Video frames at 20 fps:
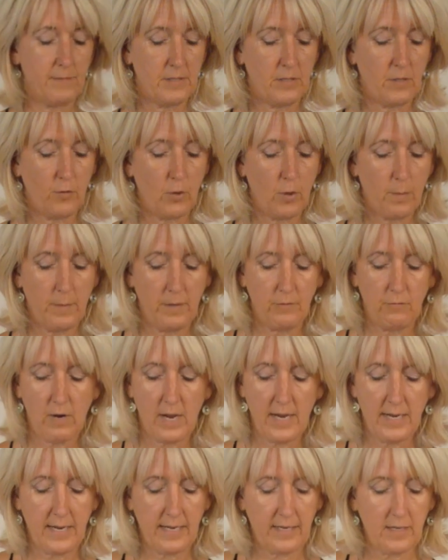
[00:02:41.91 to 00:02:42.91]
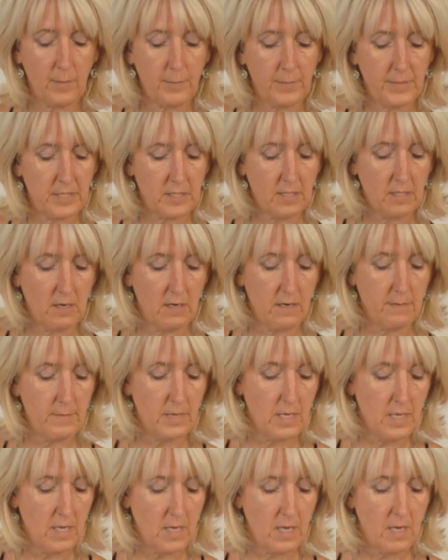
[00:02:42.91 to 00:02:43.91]
So I've got my right leg up this
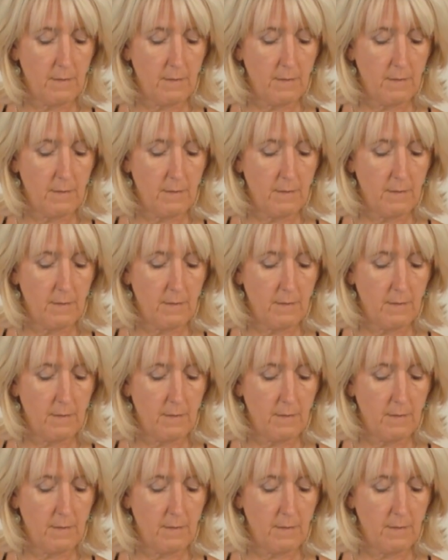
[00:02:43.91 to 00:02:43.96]
time,